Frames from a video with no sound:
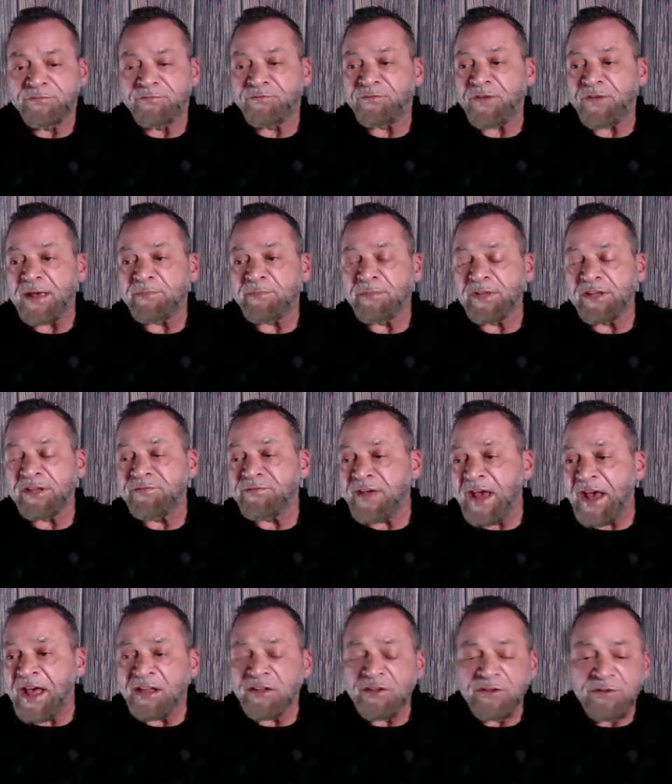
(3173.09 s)
family
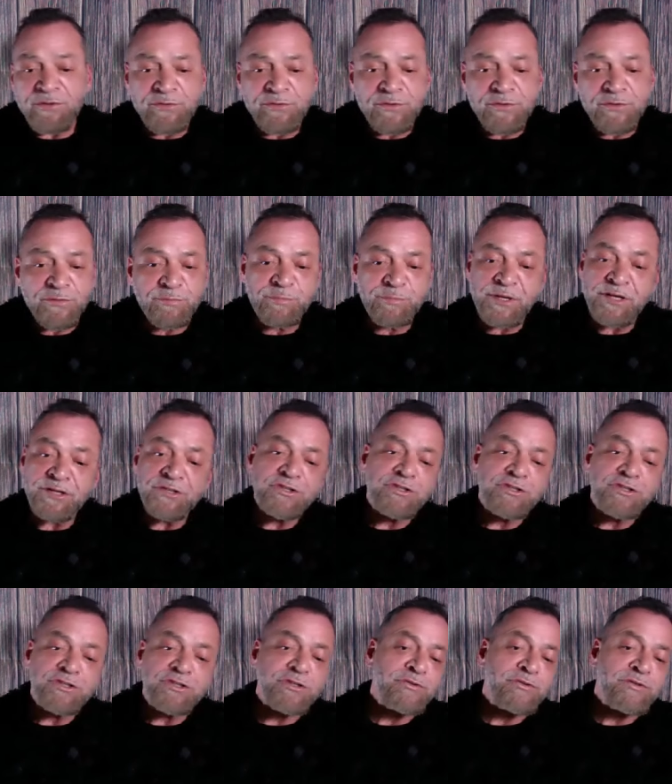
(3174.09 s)
values,
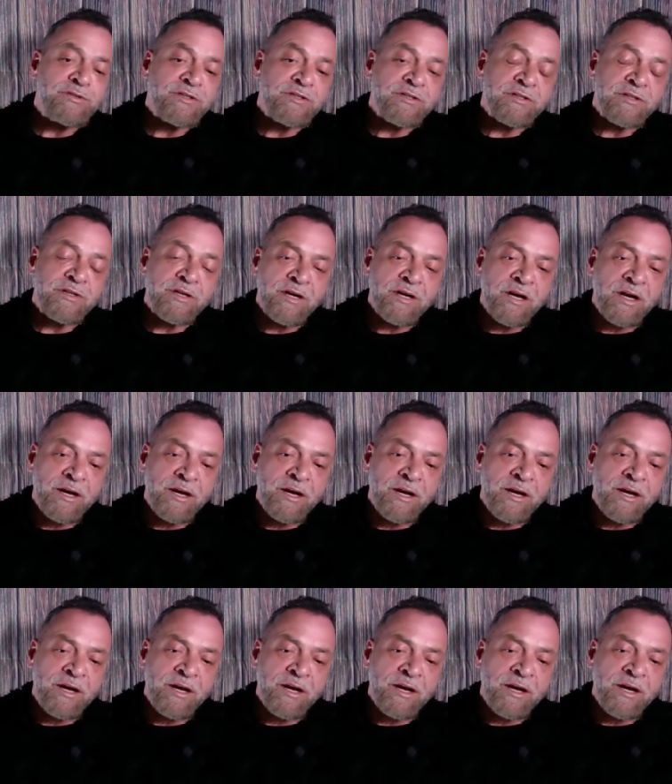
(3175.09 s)
pictures.